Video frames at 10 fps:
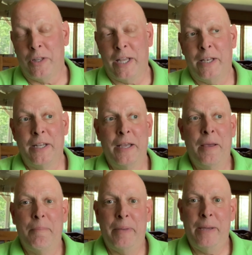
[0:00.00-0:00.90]
that
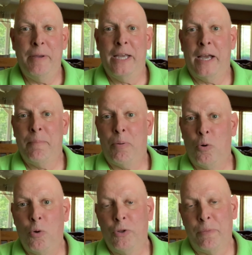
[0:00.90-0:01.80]
maybe I
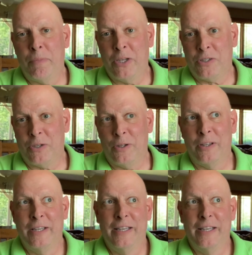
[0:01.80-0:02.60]
pulled a muscle